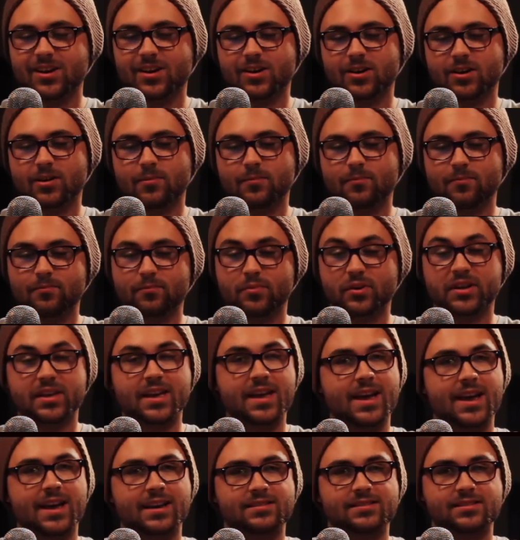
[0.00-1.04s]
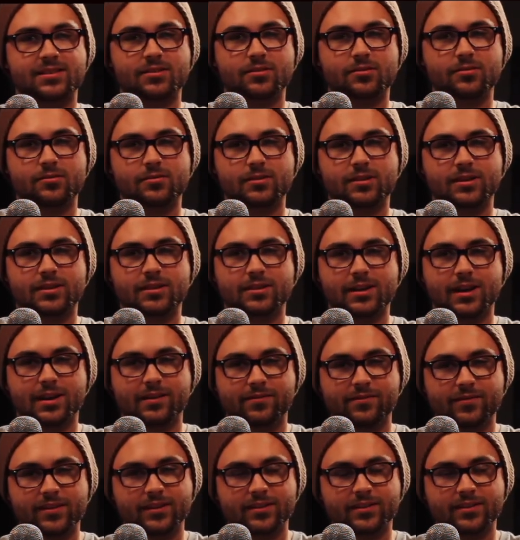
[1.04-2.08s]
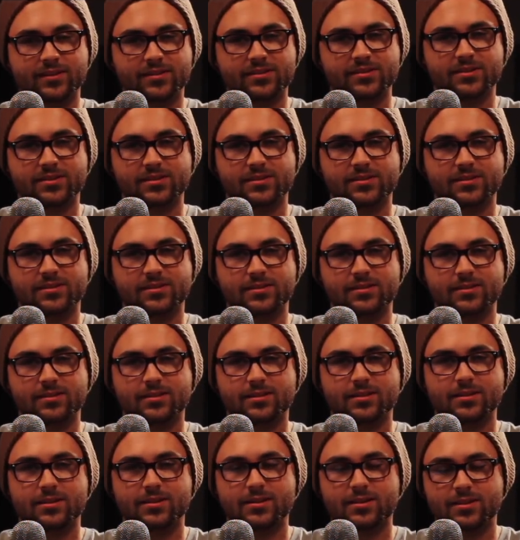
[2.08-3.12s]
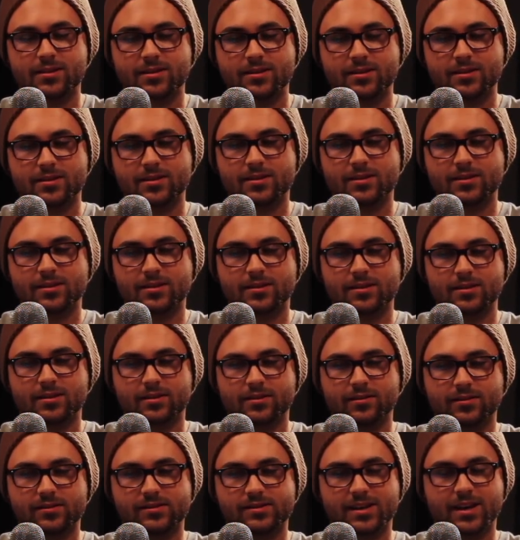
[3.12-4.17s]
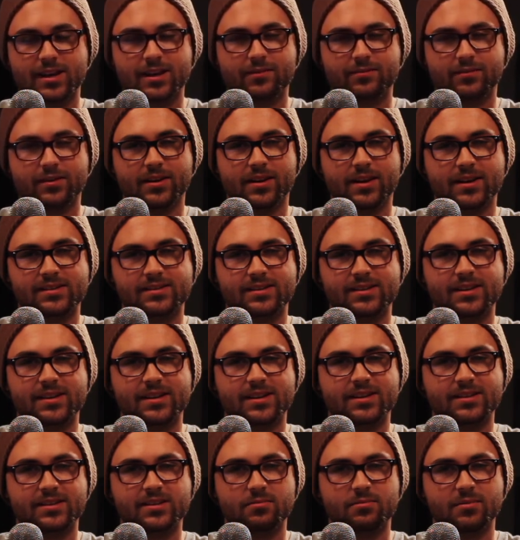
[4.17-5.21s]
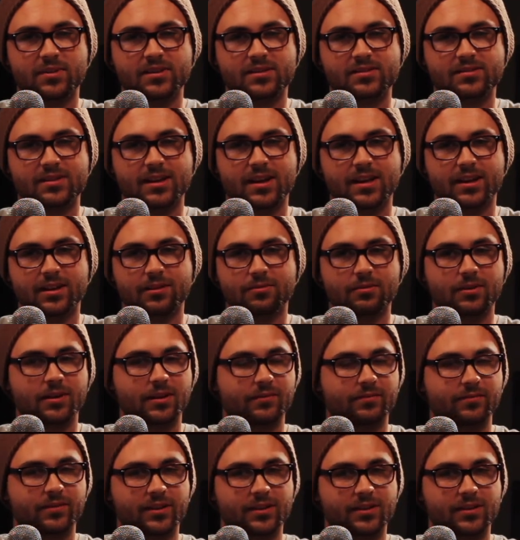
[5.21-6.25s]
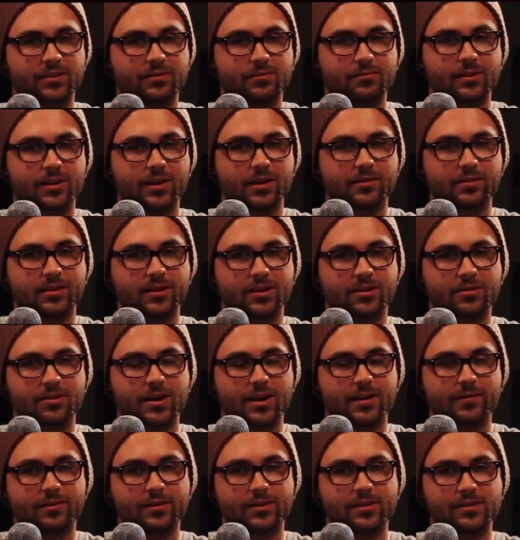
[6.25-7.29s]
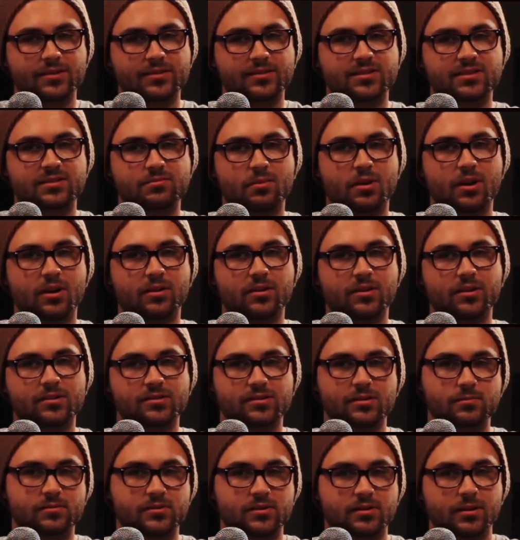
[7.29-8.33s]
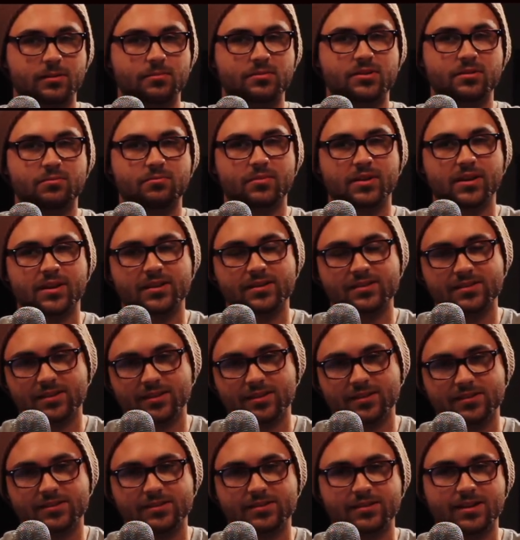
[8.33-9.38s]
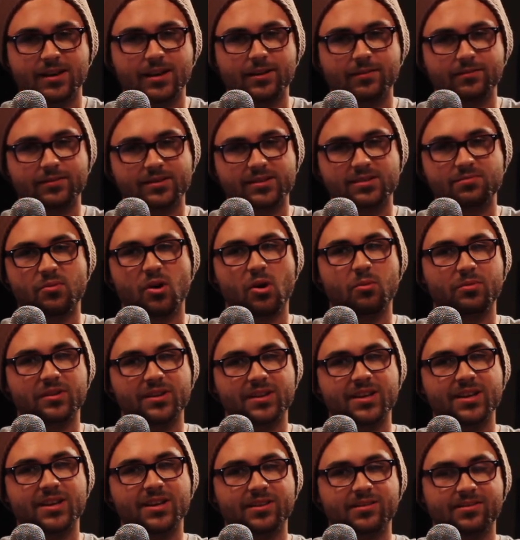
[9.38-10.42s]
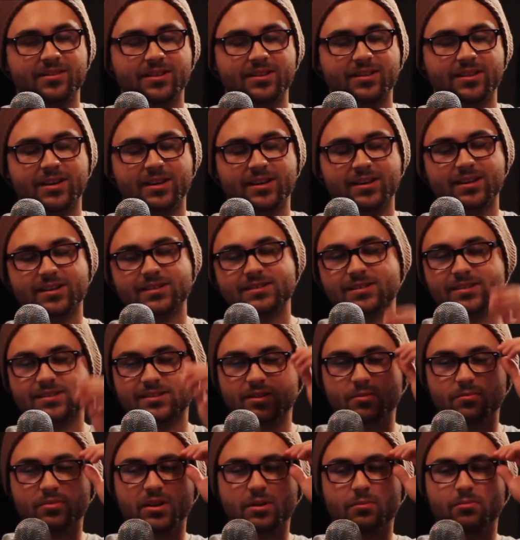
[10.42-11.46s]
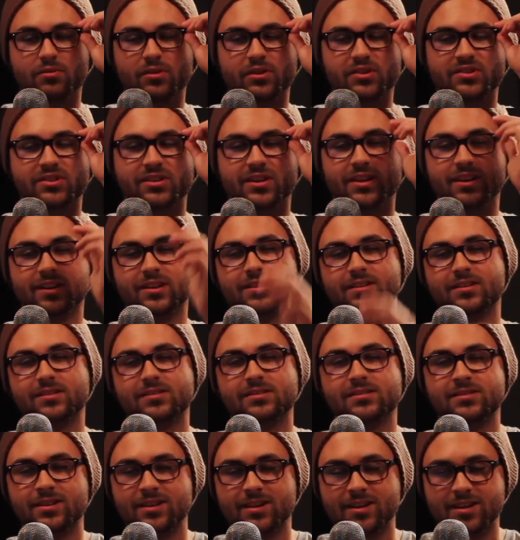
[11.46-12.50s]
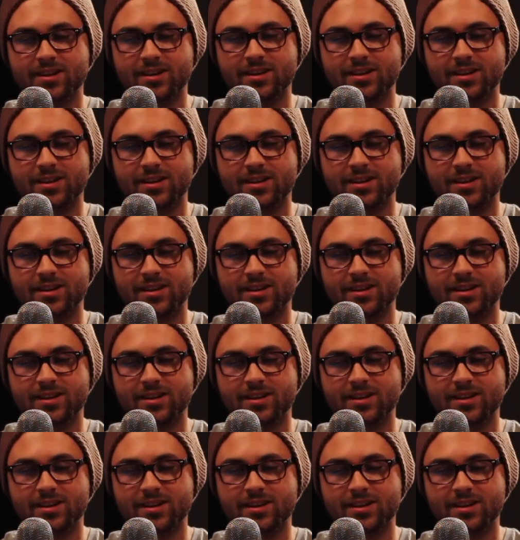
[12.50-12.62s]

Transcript: But yeah, so I think there's kind of a nice intimate setting when I think you have a smaller subscription base, and it's kind of a small beginning thing that I guess is to be appreciated because